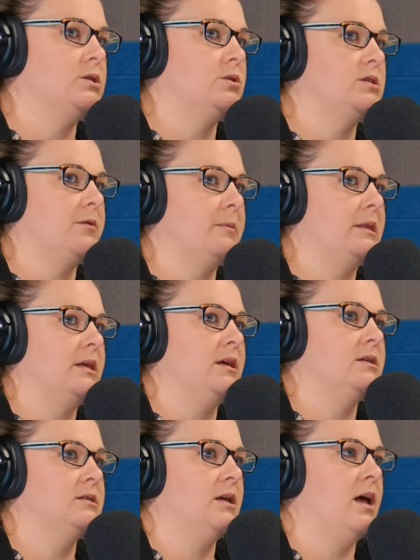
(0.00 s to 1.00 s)
two separate
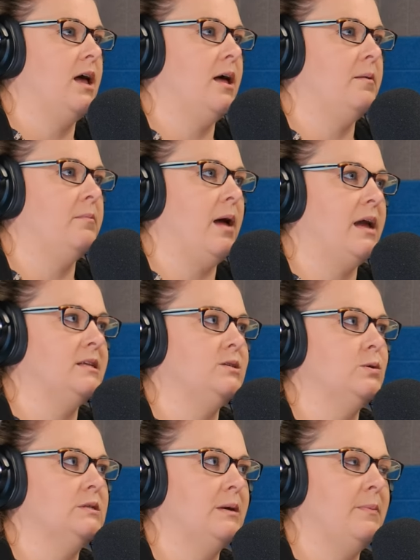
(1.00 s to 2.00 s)
things. Okay. I
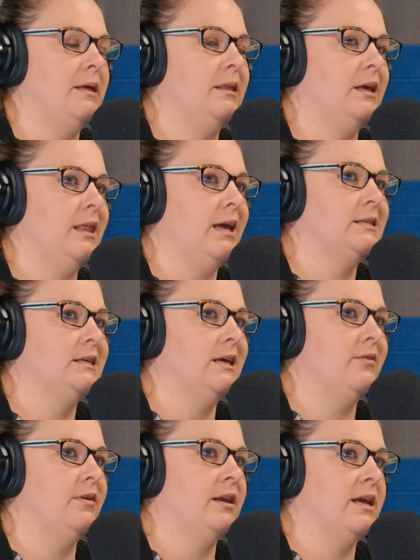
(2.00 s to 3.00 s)
do typically like to
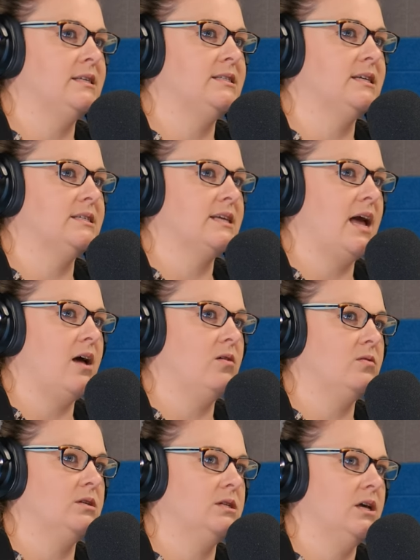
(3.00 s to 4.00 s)
give a nice
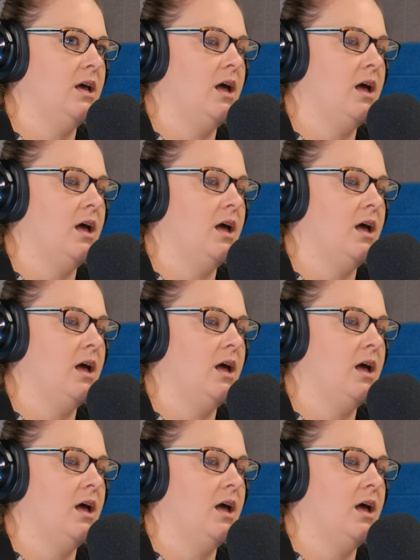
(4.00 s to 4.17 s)
discount.